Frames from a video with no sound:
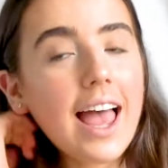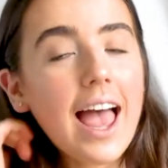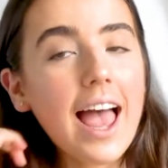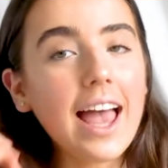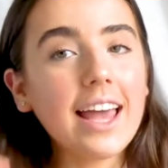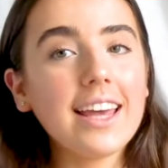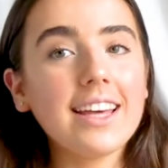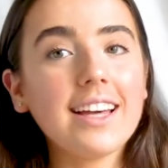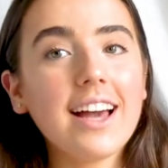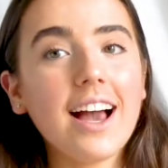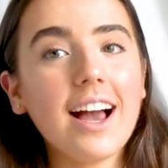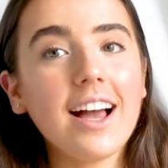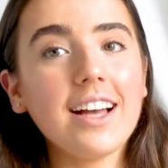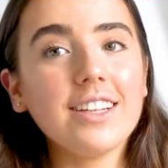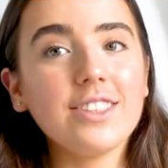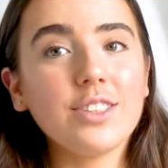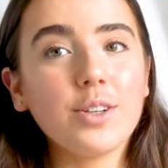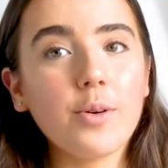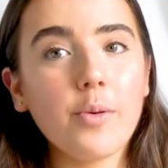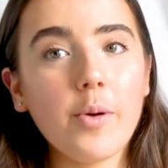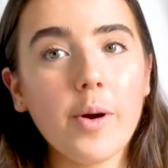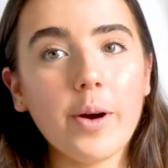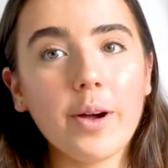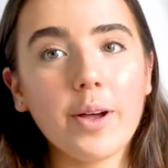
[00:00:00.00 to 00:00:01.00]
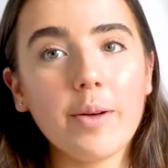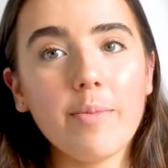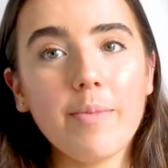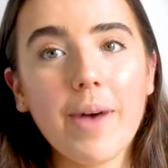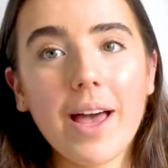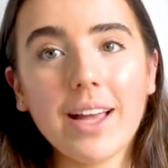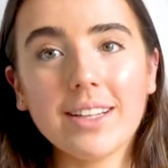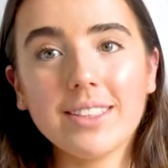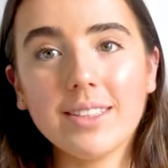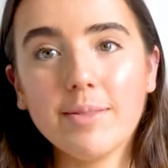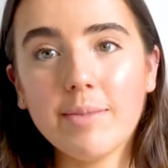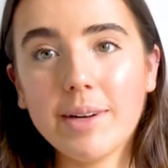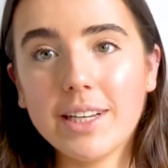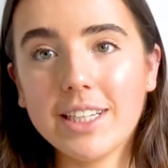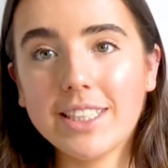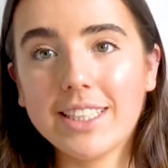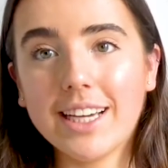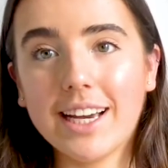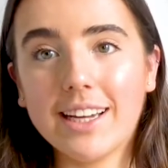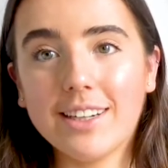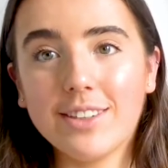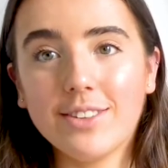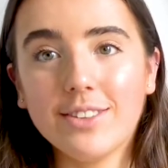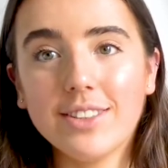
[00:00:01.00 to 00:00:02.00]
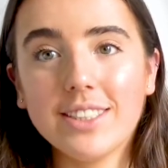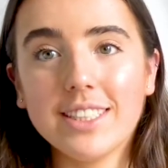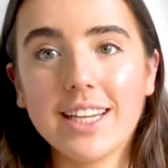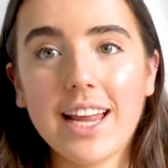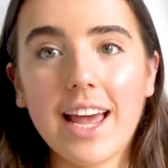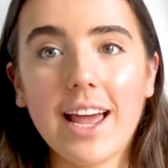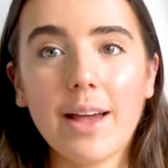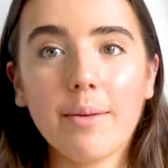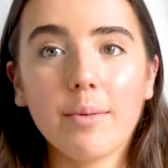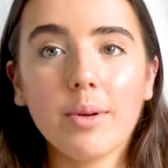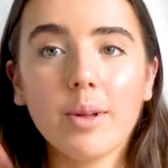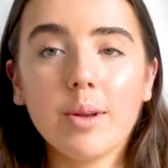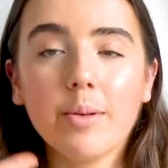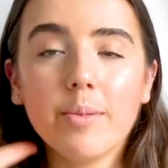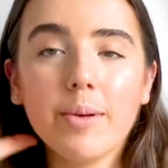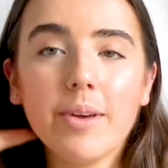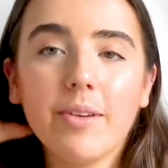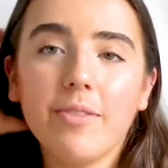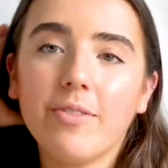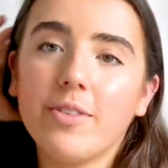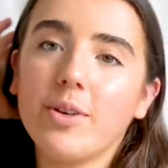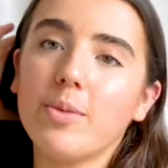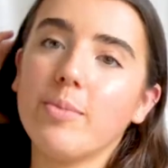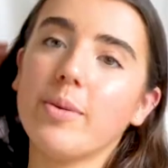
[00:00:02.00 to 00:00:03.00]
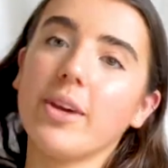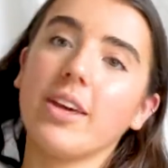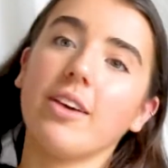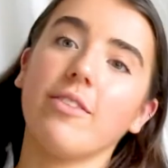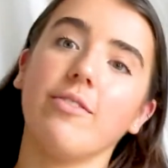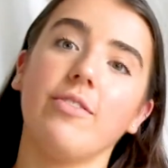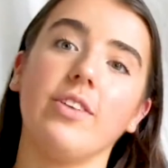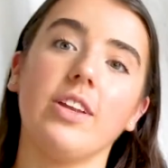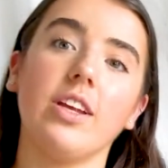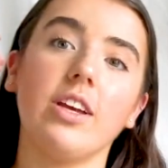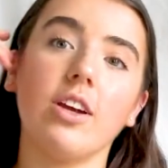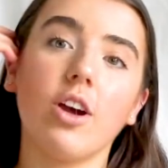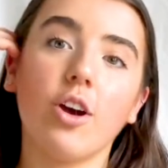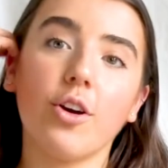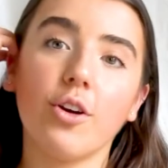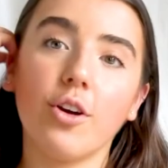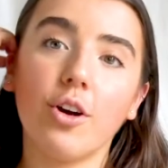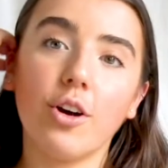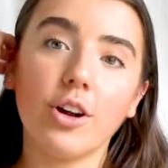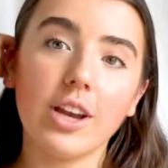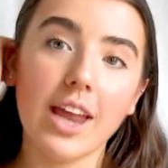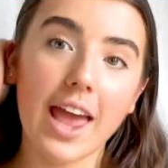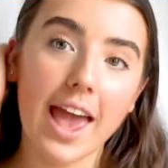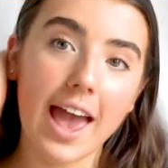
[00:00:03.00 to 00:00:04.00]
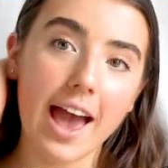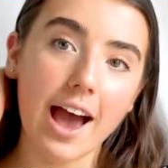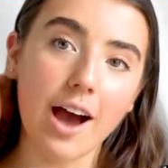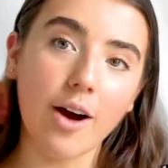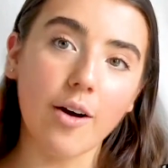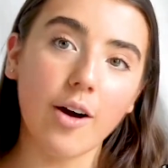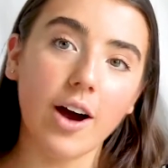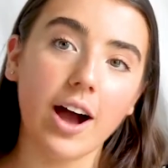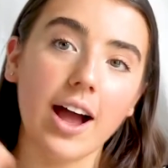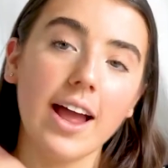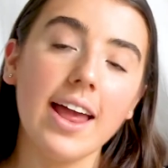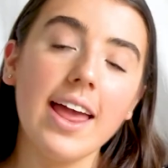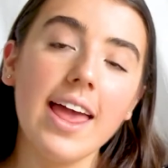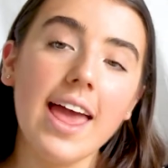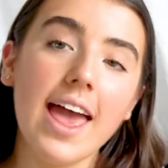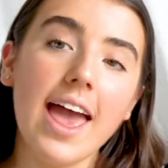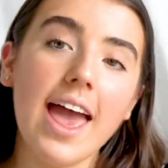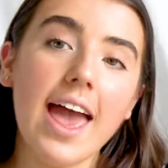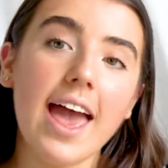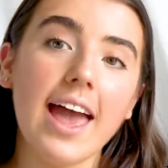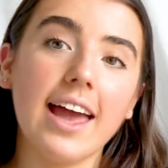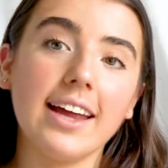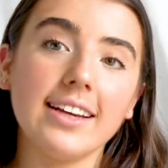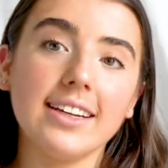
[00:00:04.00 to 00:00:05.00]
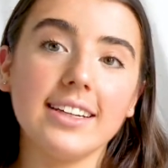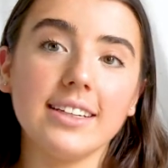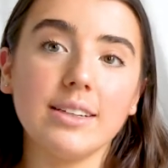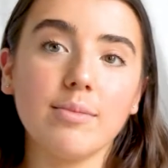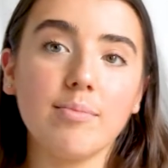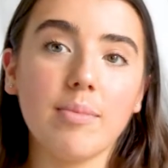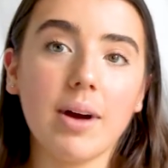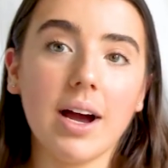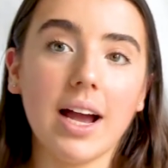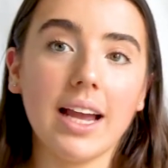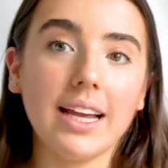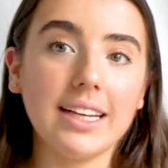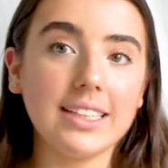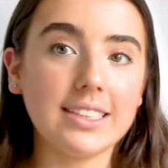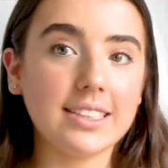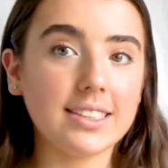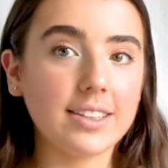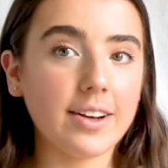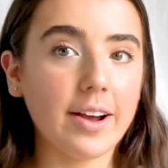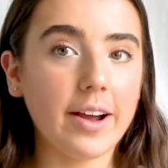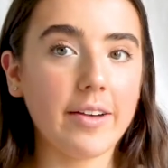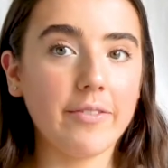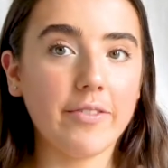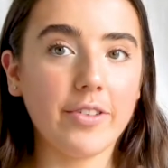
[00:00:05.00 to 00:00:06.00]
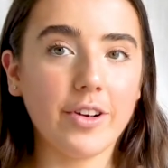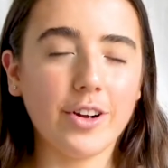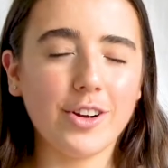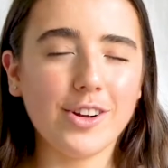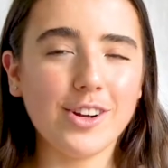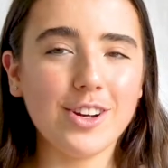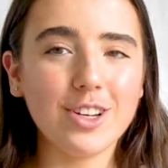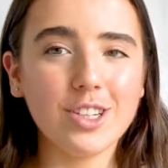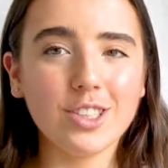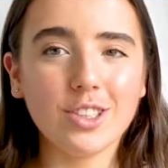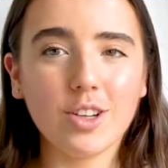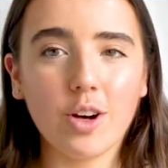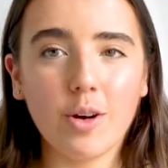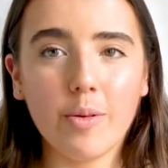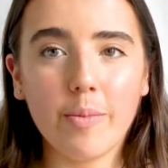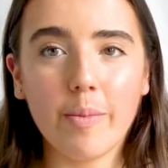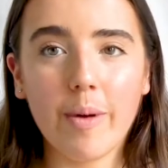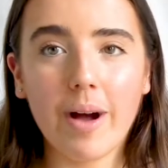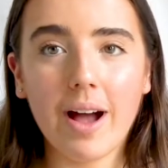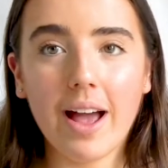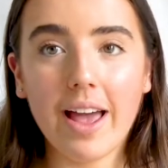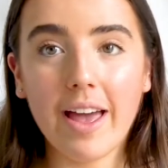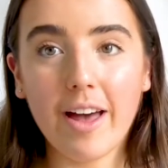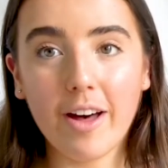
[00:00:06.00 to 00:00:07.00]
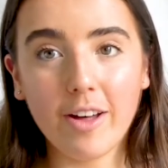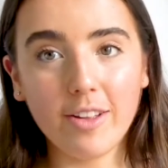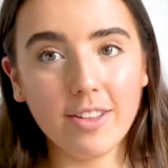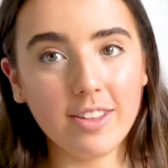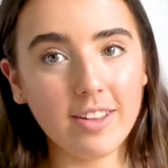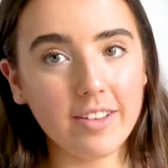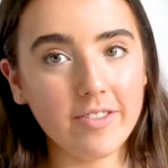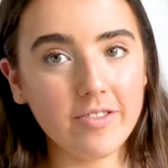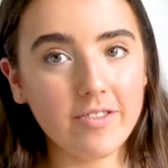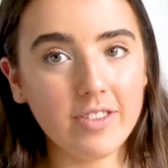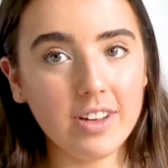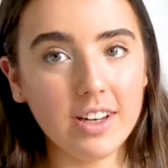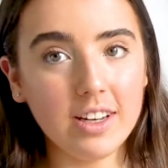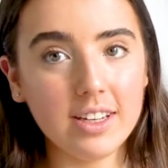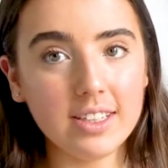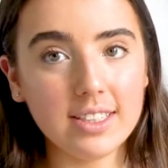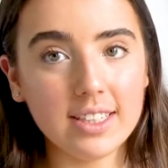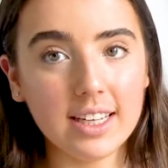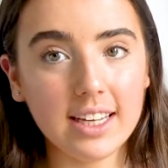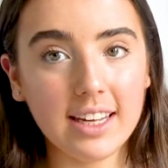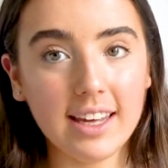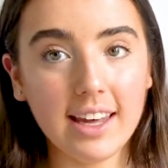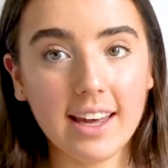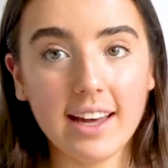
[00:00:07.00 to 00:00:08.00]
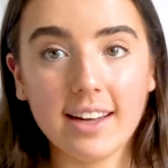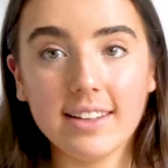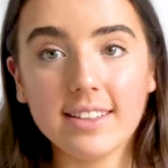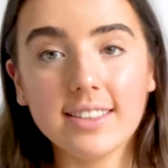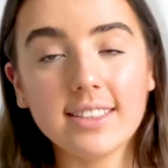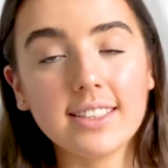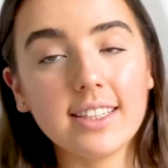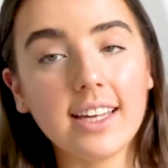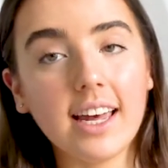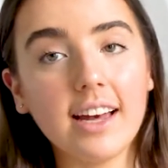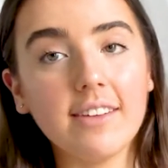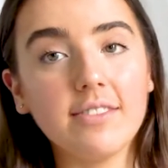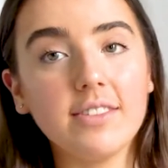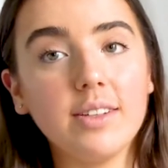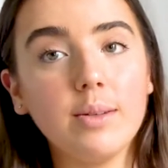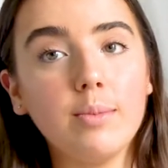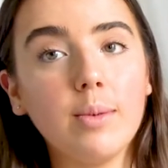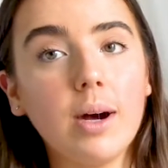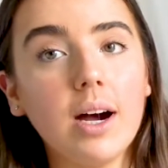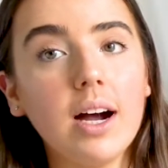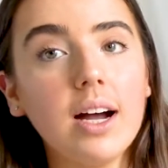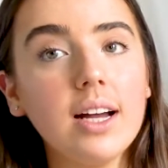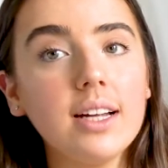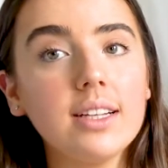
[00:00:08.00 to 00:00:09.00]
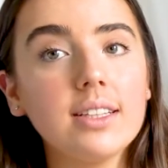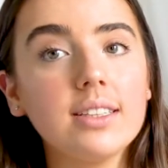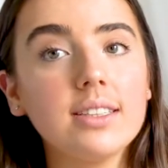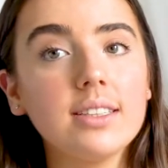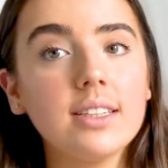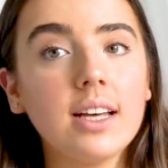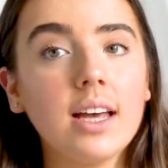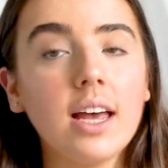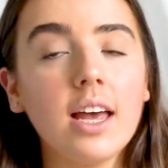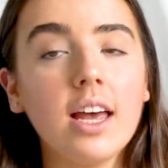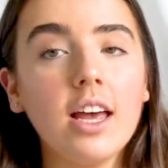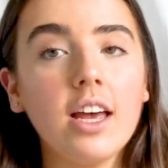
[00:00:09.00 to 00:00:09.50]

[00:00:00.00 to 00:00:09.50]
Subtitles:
Hey guys, so welcome back to my channel. Today I'm going to be filming a video on how I edit my Instagram photos on my health and fitness account Scafty Bites.